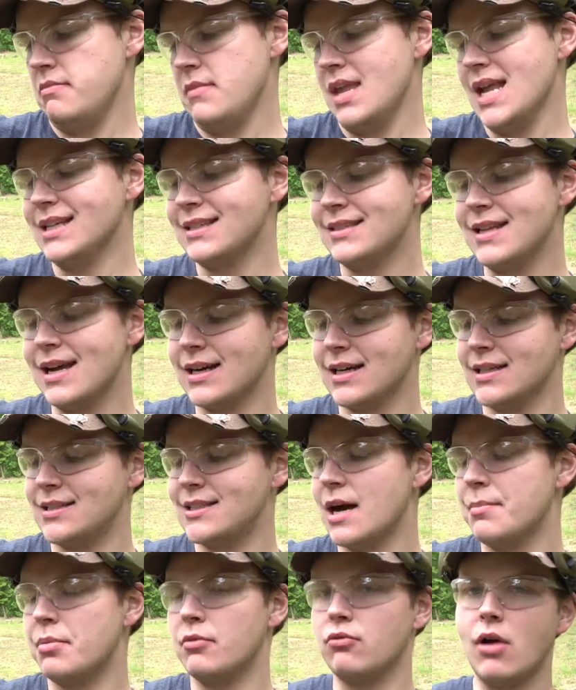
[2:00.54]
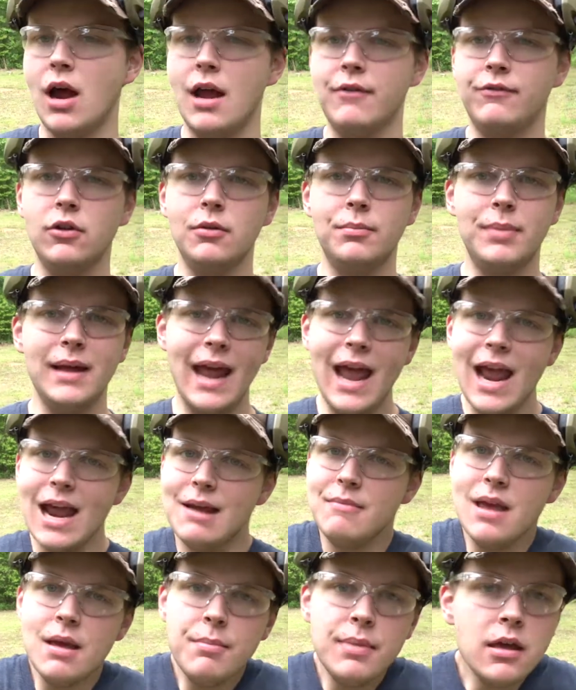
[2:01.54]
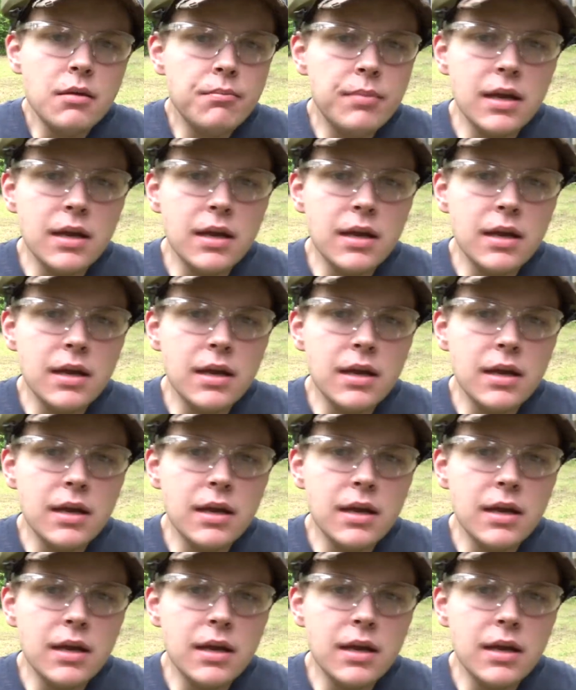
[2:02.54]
It's not going to stop a rifle, but hey, maybe it'd